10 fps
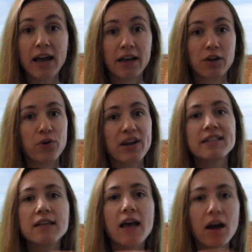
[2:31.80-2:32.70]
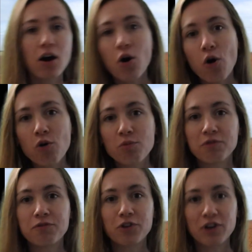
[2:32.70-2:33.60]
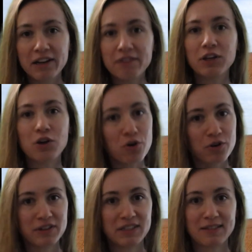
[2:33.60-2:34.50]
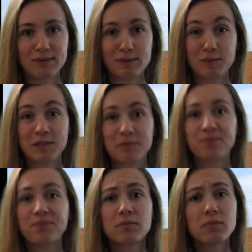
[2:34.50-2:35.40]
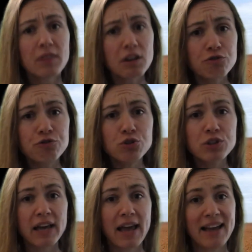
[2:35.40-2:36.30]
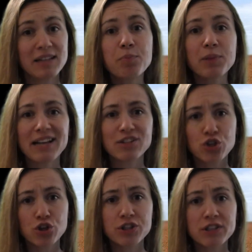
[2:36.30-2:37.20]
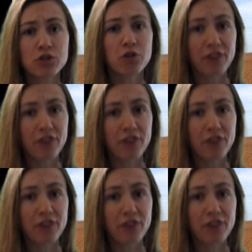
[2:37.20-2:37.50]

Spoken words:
creates a home for living organisms. Food and plant sources of